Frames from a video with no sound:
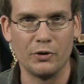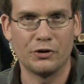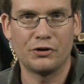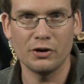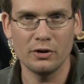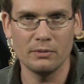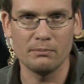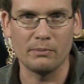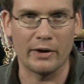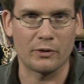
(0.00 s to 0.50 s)
The
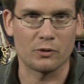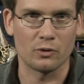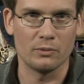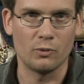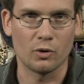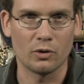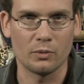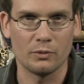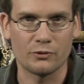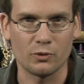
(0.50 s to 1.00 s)
term
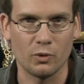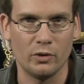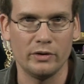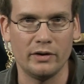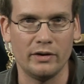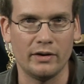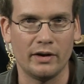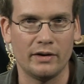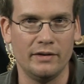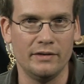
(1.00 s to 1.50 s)
micromort was coined
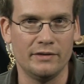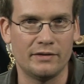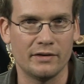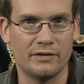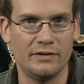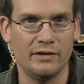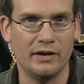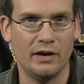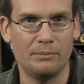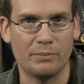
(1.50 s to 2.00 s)
in
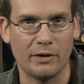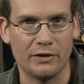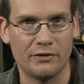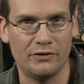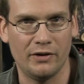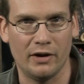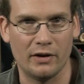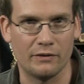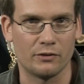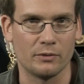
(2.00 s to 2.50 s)
1968 by
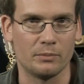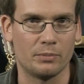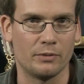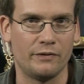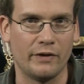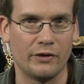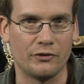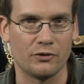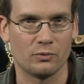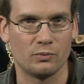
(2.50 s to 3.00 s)
Stanford
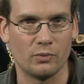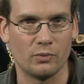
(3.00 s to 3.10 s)
professor